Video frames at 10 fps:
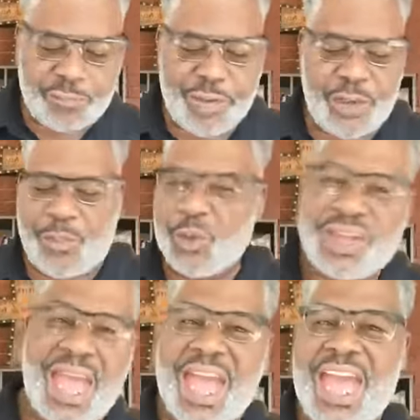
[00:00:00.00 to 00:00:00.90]
of people
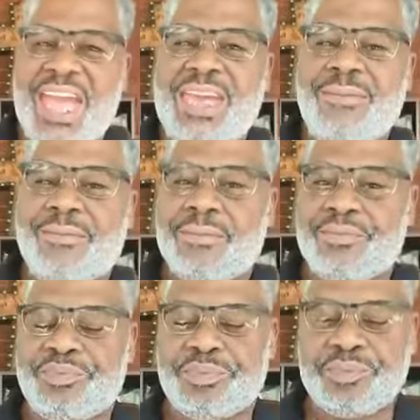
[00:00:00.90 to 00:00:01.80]
came
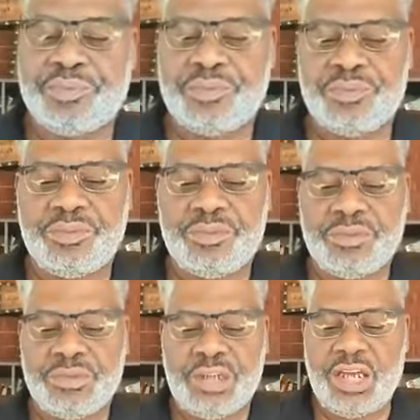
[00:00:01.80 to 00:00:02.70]

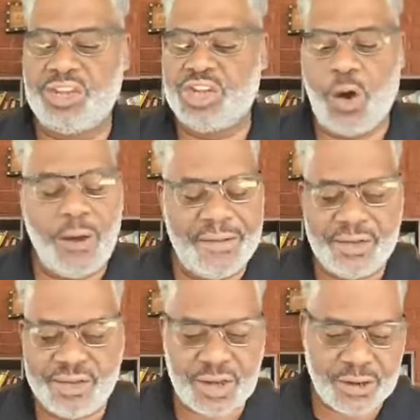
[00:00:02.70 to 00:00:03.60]
and joined
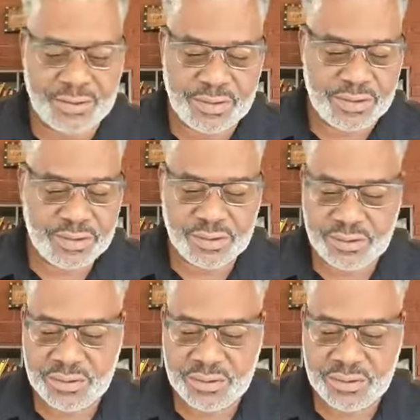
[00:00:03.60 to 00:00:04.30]
the church.